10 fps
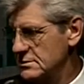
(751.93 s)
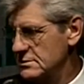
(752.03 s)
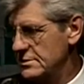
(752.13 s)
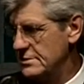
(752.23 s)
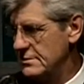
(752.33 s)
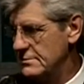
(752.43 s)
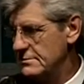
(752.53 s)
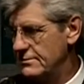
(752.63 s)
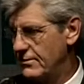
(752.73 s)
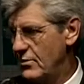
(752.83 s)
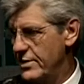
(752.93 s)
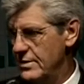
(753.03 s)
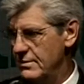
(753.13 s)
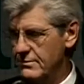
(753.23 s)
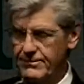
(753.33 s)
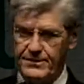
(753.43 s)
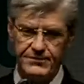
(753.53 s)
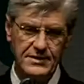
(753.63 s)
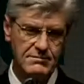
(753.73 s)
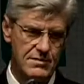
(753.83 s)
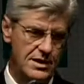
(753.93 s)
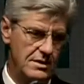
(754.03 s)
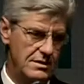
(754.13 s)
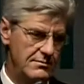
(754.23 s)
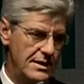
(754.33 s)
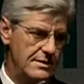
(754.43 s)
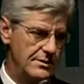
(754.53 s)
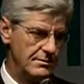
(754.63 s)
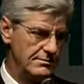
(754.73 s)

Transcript: when the 40, 50 million baby